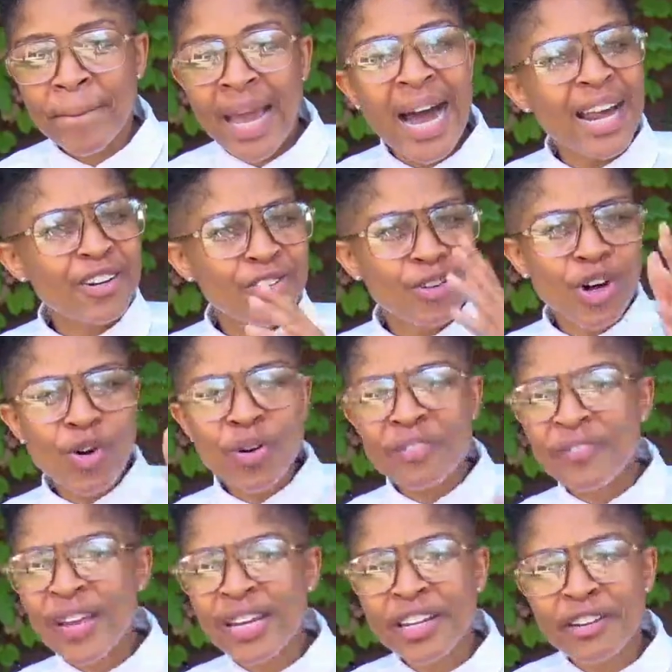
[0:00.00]
I don't know
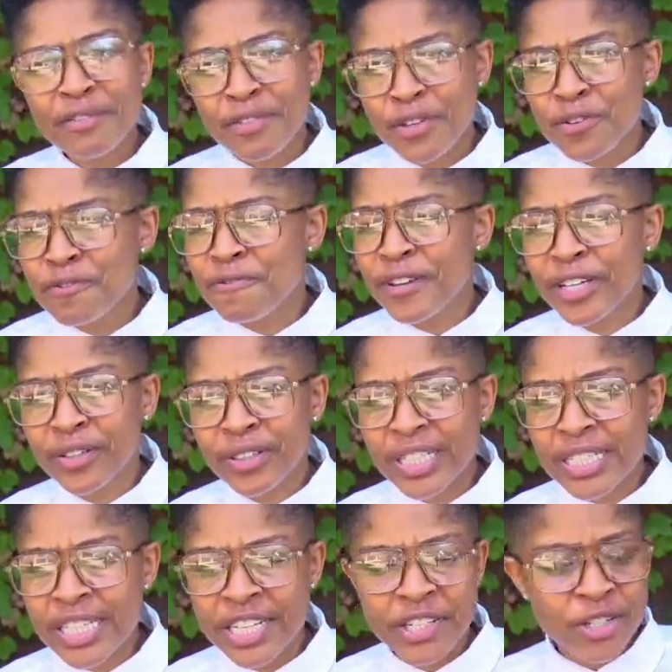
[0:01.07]
if any of you feel
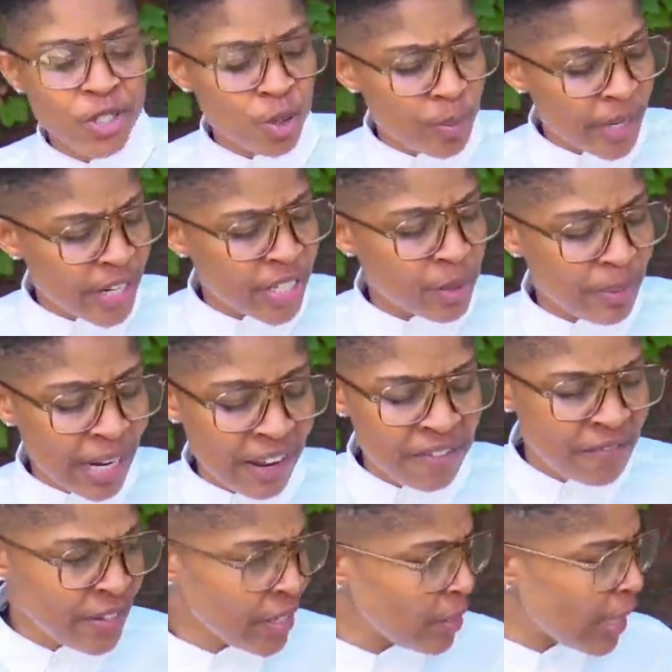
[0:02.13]
this in your spirits, but I
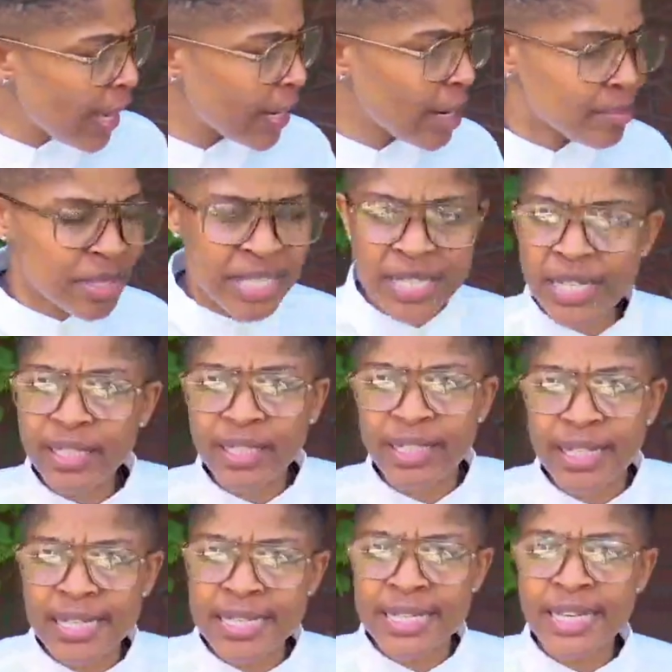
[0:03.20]
feel like I'm still
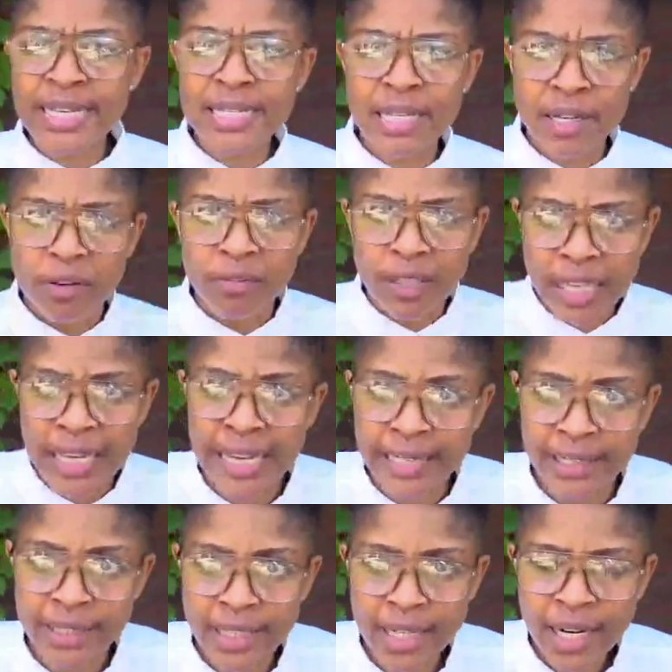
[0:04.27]
in a season of
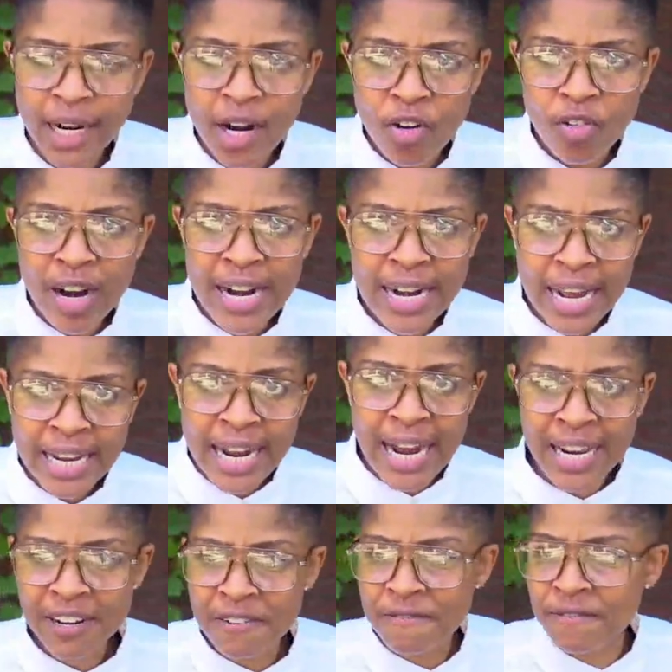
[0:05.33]
Lent, right? I
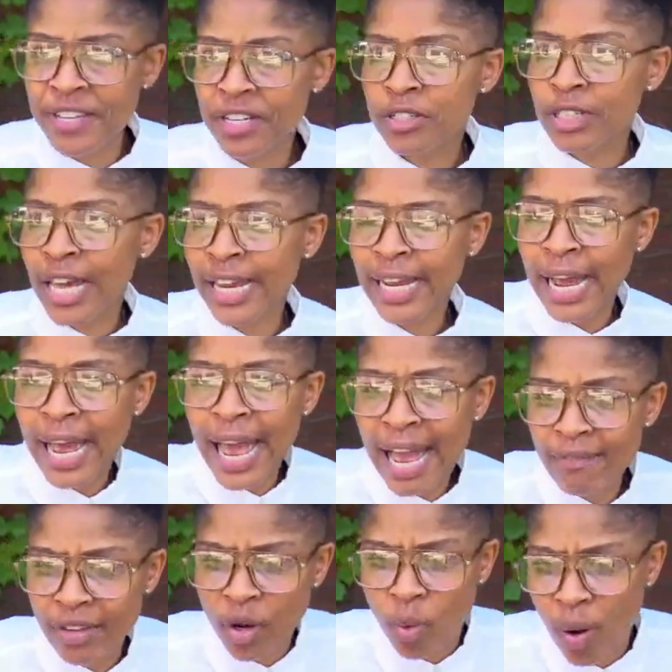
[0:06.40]
kind of feel like I
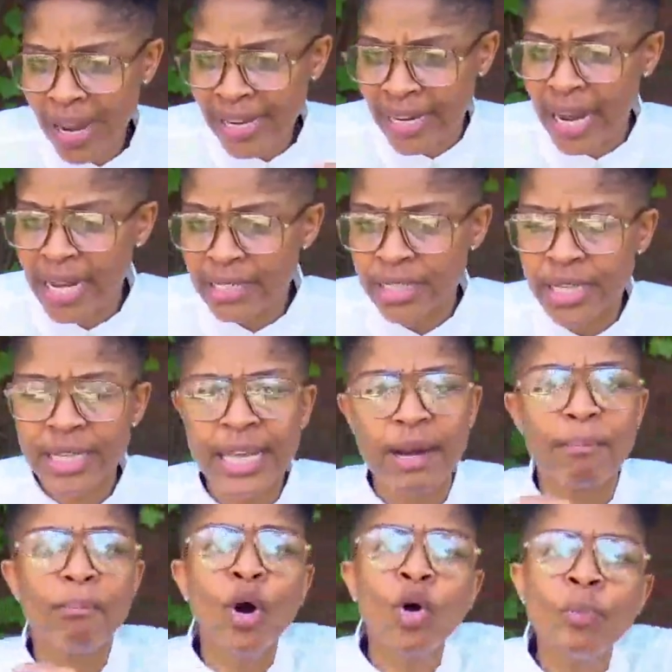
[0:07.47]
haven't quite gotten to
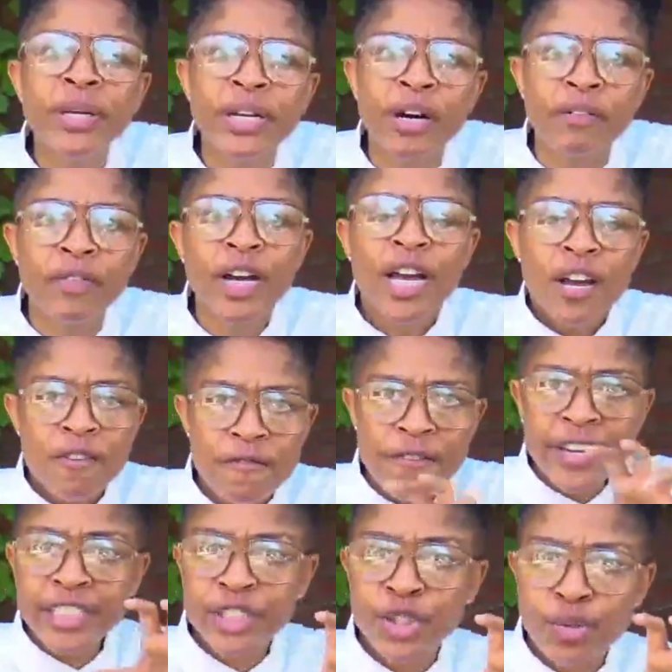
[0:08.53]
that moment of
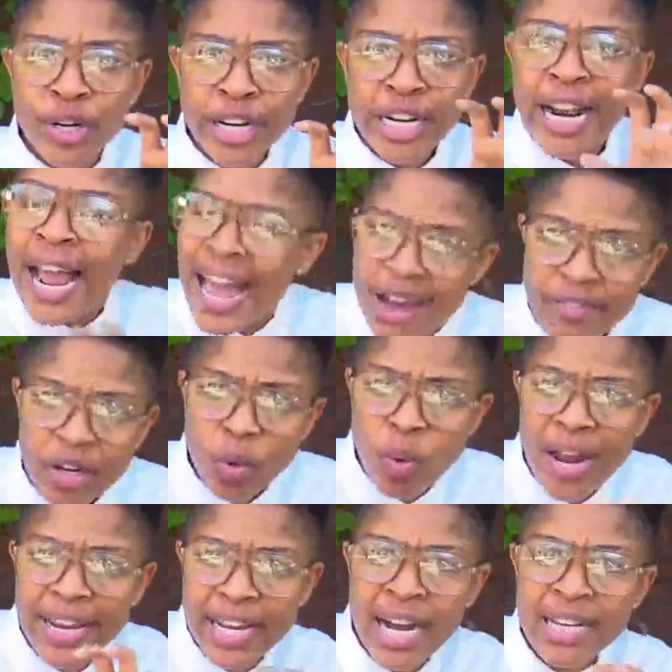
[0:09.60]
victory, haven't
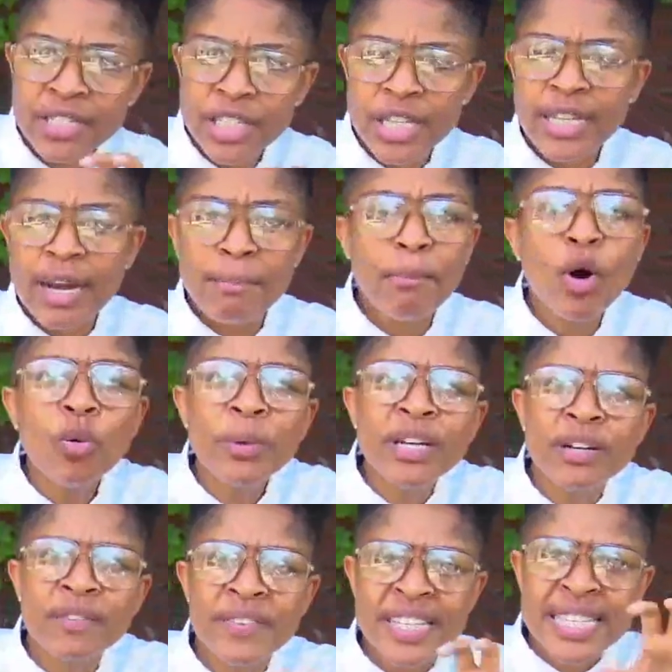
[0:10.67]
quite gotten to that
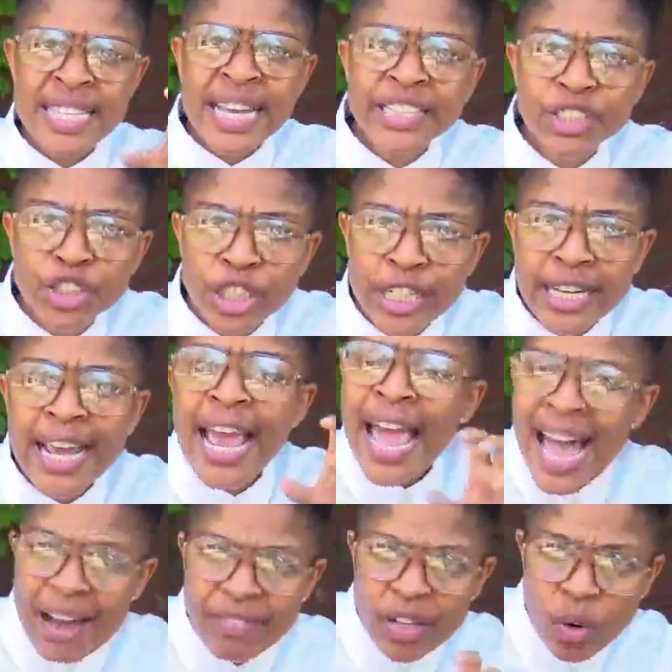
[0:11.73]
moment of ascension,
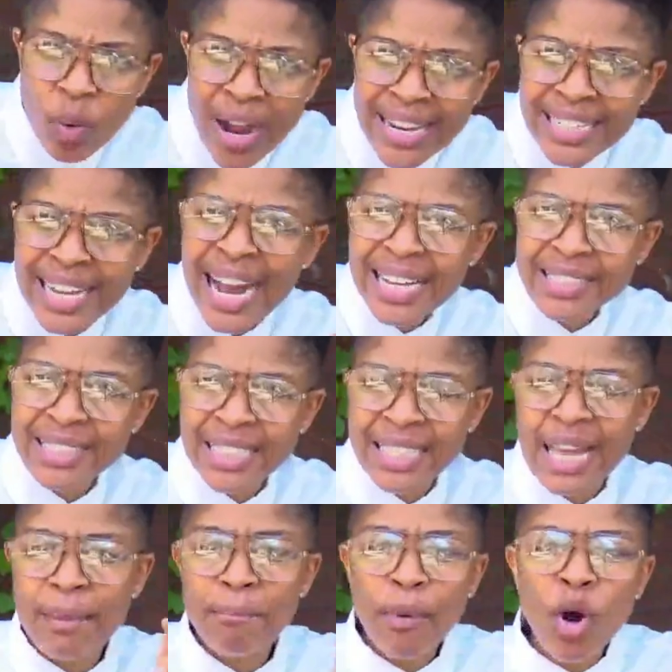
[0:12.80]
haven't quite gotten to
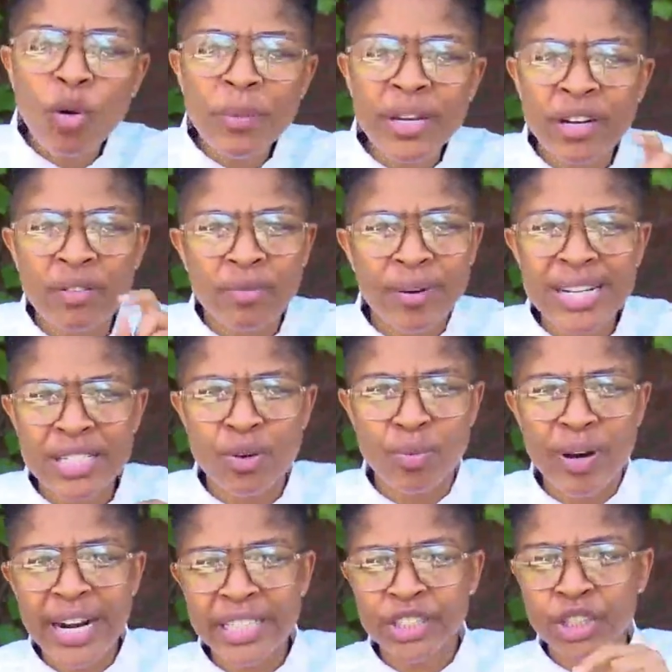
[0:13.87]
that moment of
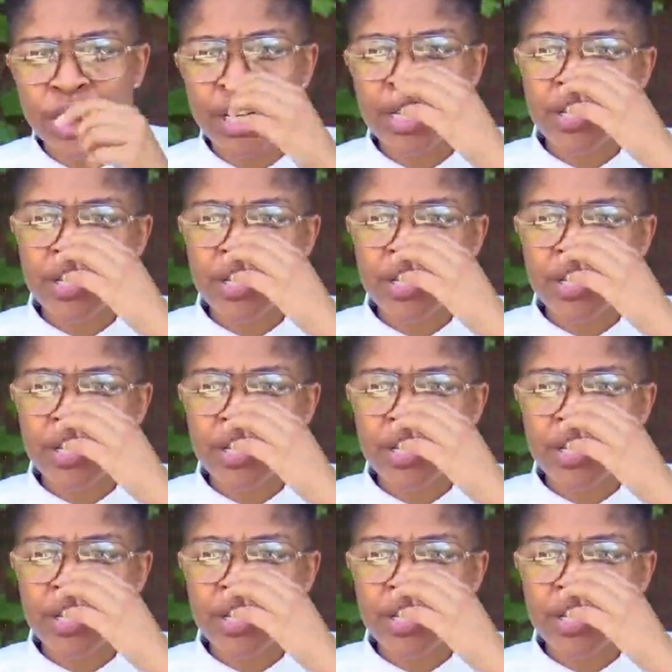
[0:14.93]
resurrection.